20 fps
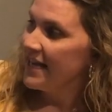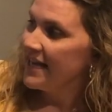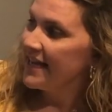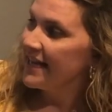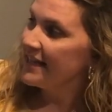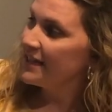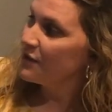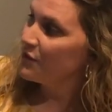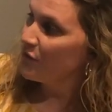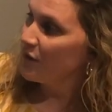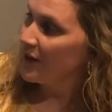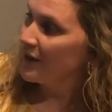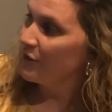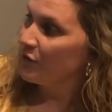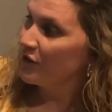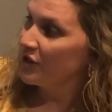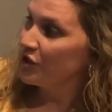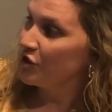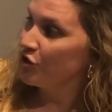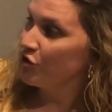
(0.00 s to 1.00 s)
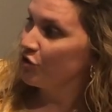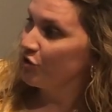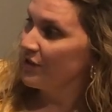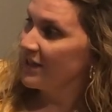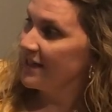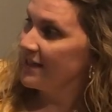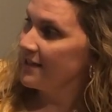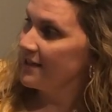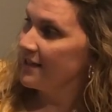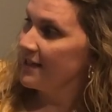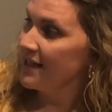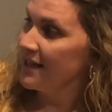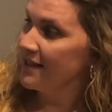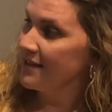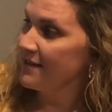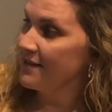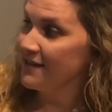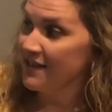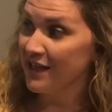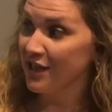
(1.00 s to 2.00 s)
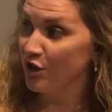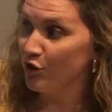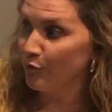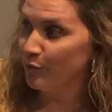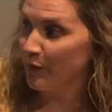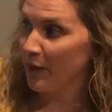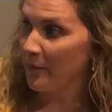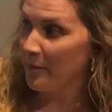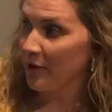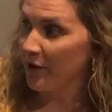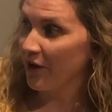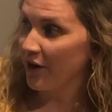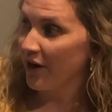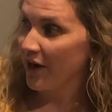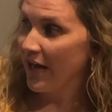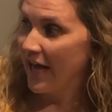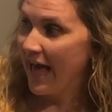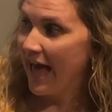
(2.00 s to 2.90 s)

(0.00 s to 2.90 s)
Its favorite treat is seal blubber.